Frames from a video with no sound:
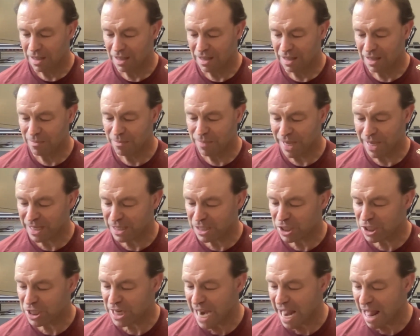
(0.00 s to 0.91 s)
the
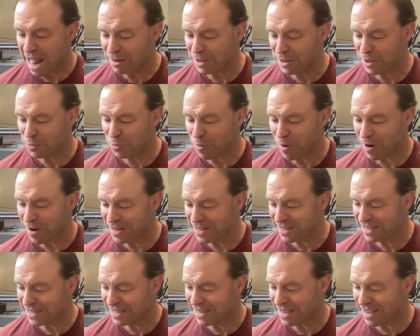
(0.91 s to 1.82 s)
biggest challenge
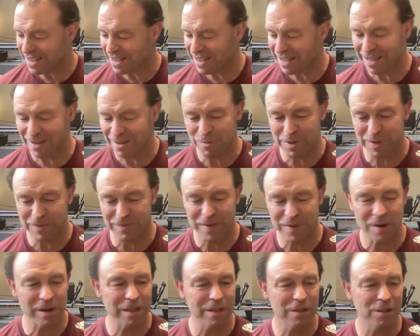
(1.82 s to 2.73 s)
was it was
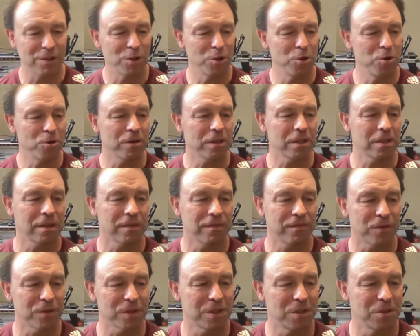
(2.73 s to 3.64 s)
very lucrative
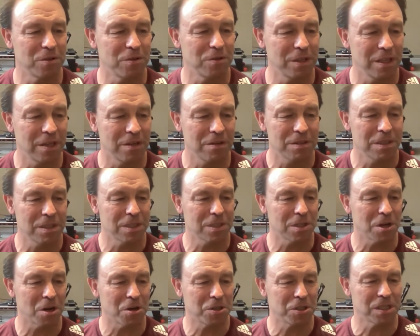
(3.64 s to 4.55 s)
for studios to
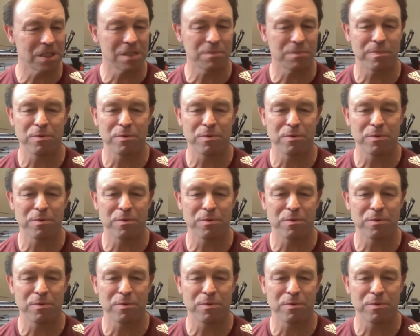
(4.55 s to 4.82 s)
start just